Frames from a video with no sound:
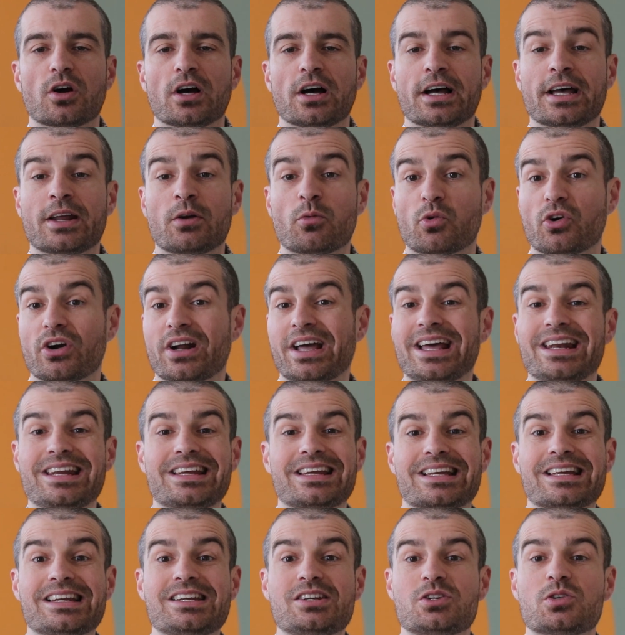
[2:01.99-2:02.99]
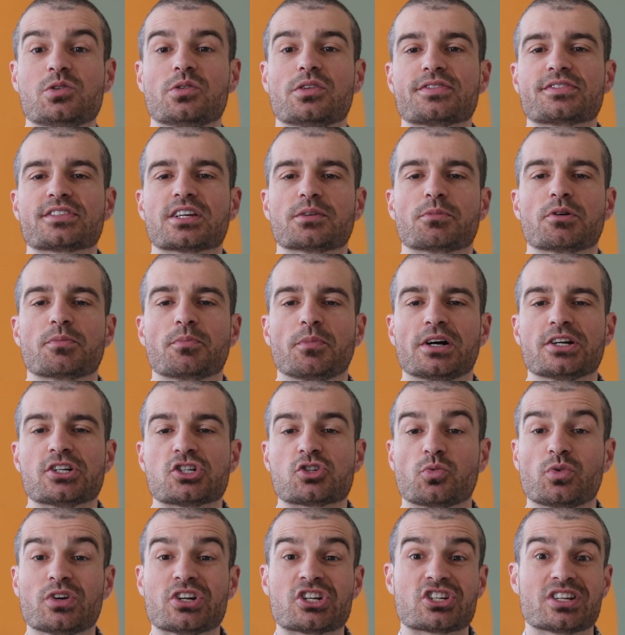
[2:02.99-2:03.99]
and we're heading into the summer
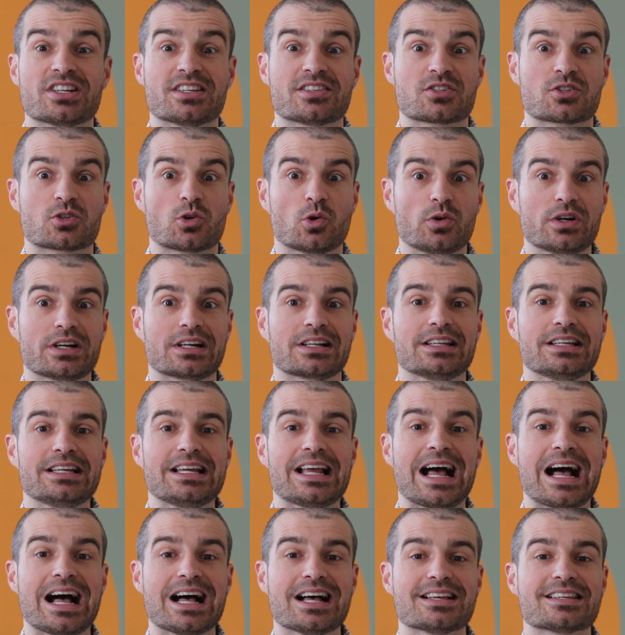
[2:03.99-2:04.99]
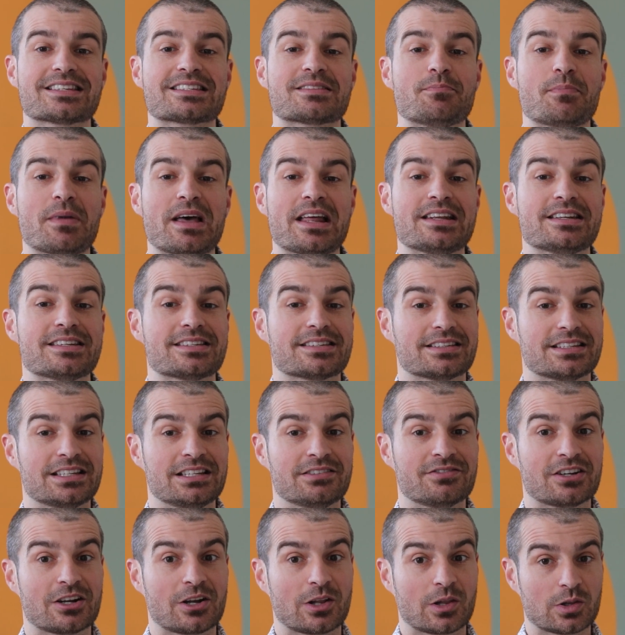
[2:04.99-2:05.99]
months, which historically has meant
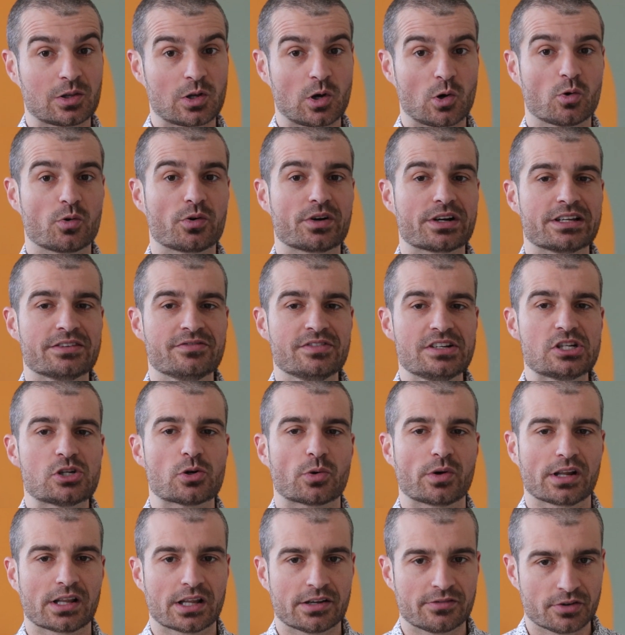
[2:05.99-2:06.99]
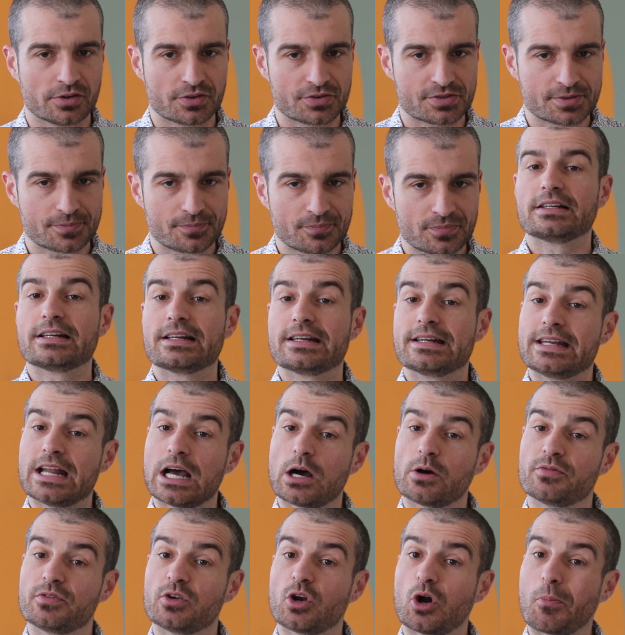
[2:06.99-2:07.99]
even lower inventory levels.
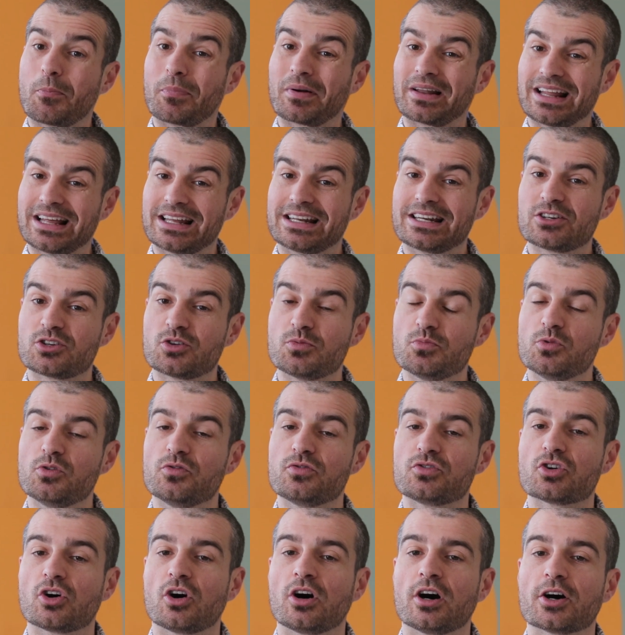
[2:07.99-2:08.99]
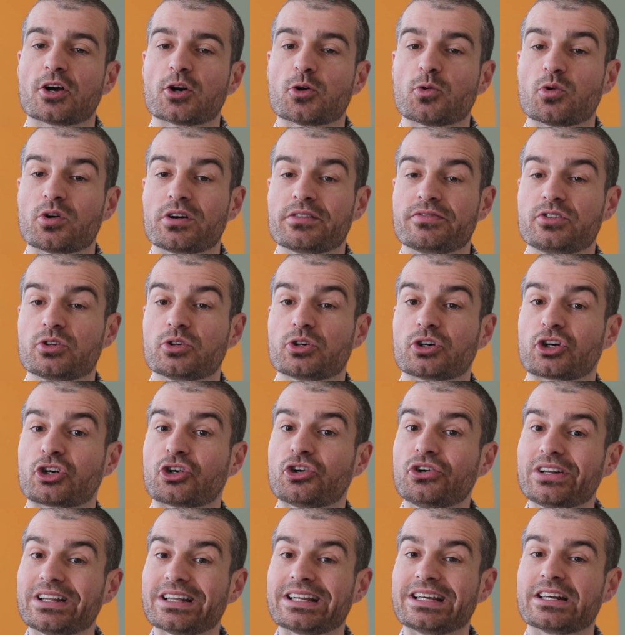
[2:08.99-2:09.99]
Now, if you're planning to move to Ottawa, or if you're
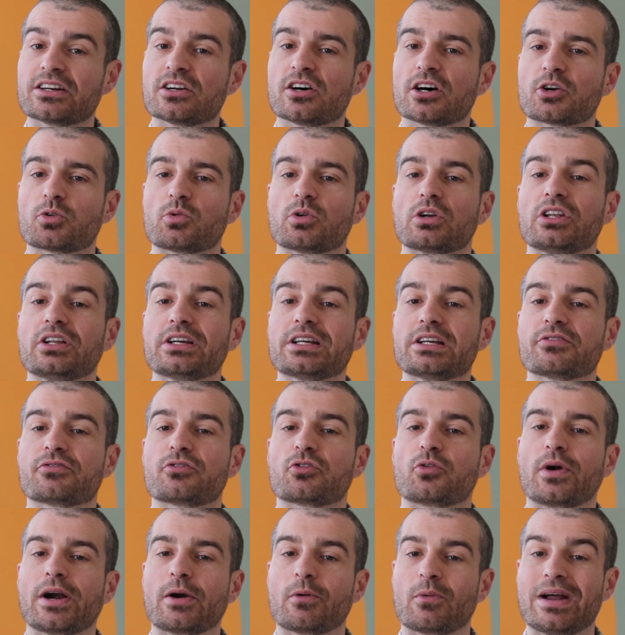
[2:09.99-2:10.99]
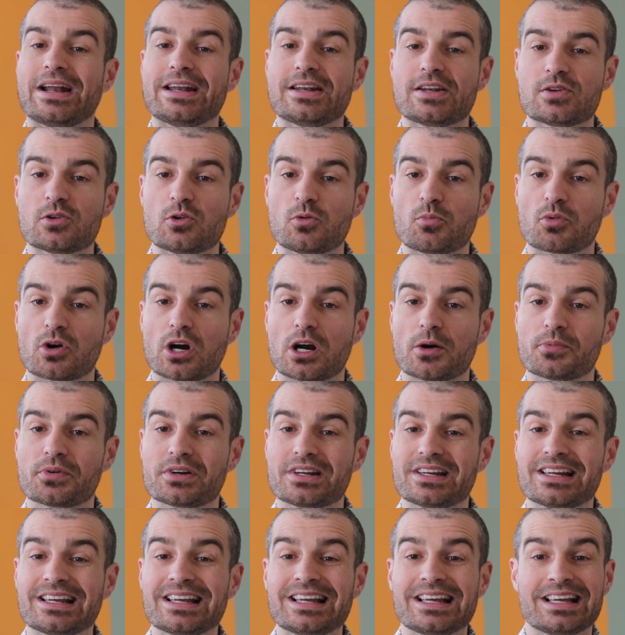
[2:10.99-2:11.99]
currently in Ottawa looking for a rental
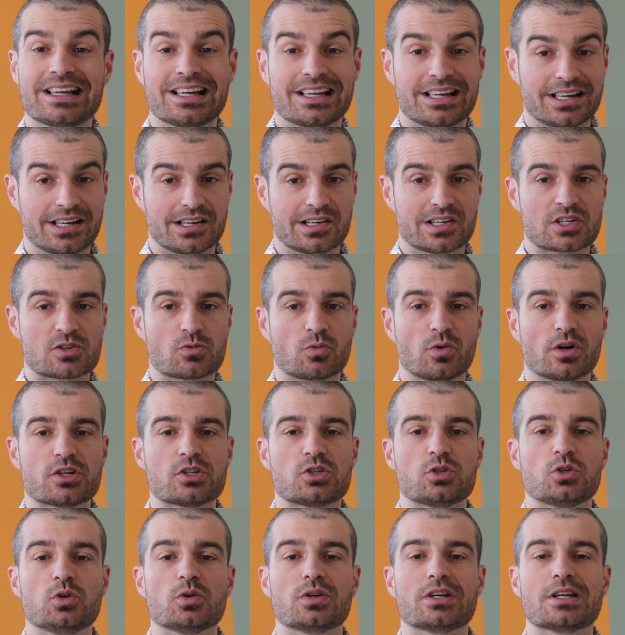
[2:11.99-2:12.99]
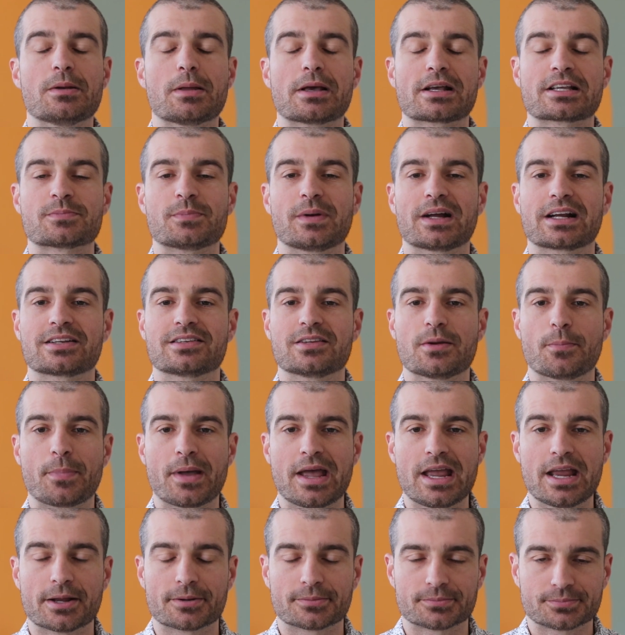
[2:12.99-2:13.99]
property, here's what you can expect to
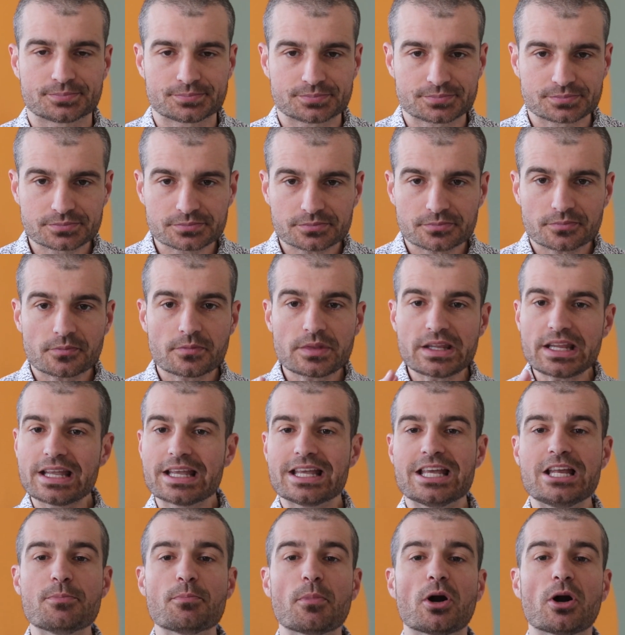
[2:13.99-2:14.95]
pay. In